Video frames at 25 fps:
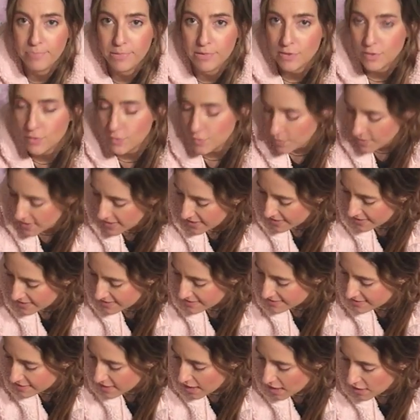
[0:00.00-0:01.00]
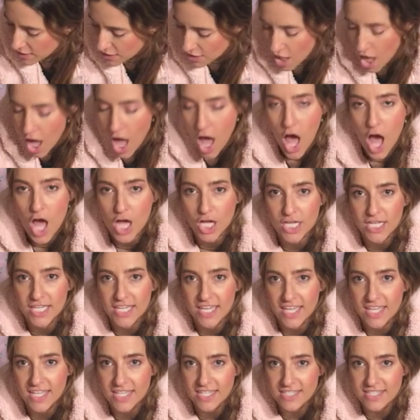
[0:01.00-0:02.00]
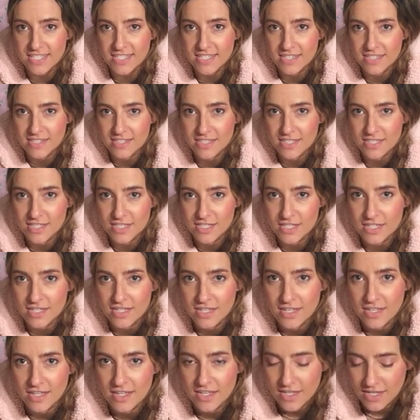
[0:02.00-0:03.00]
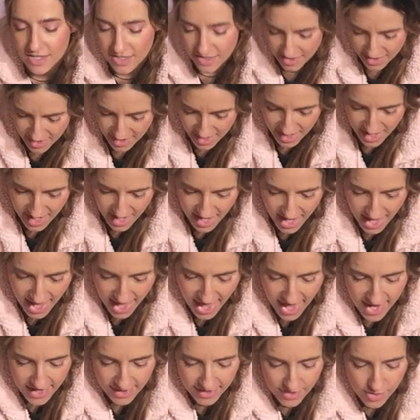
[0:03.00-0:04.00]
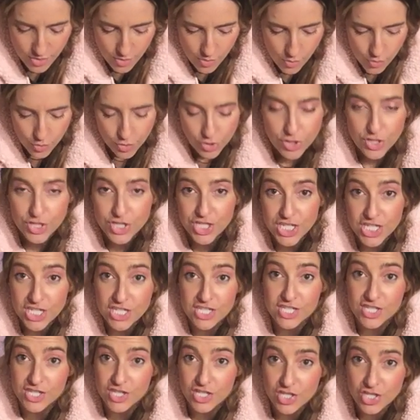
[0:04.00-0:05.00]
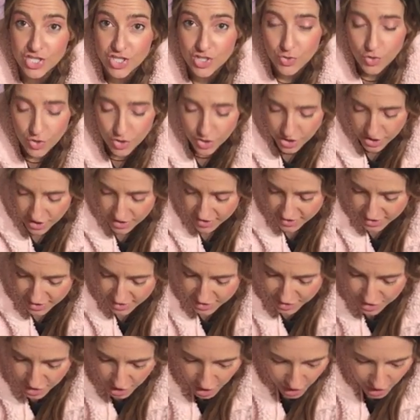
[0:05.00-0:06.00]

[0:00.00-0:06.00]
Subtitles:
Bluey is the longest and Orangey is the shortest.